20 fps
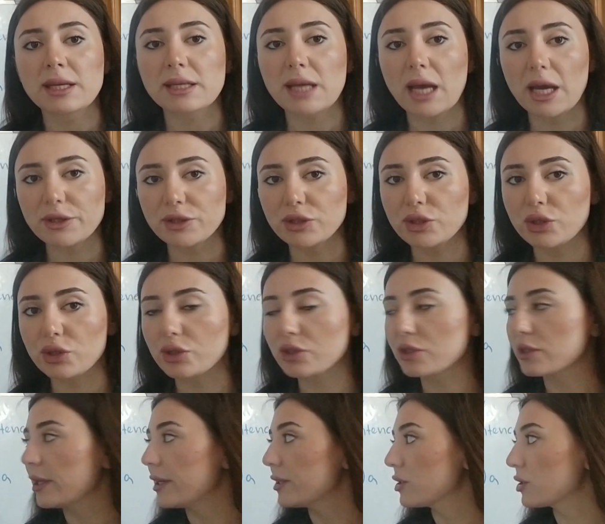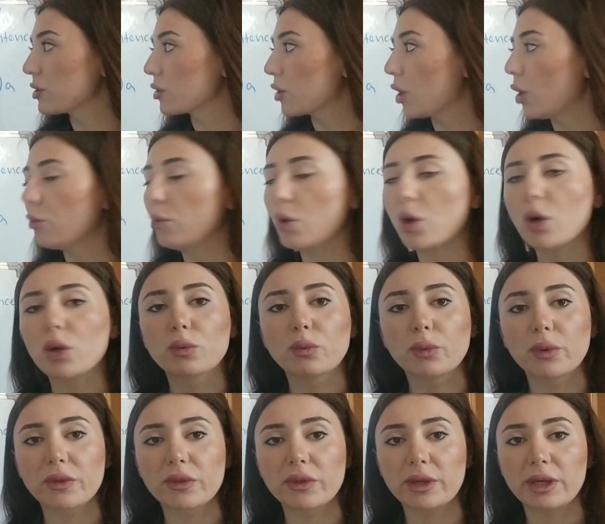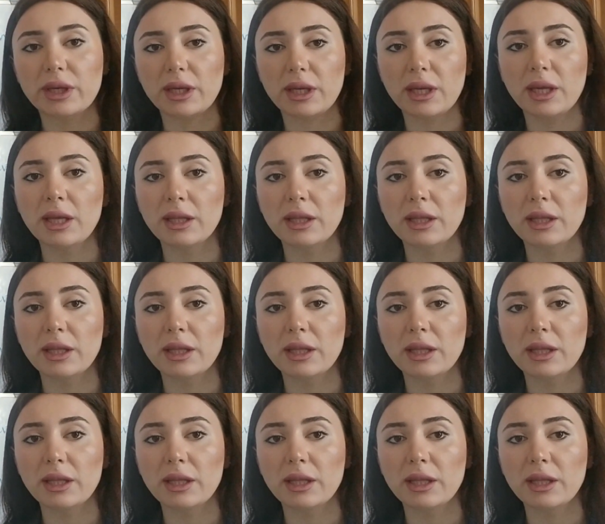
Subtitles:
Now, students, let's go on with the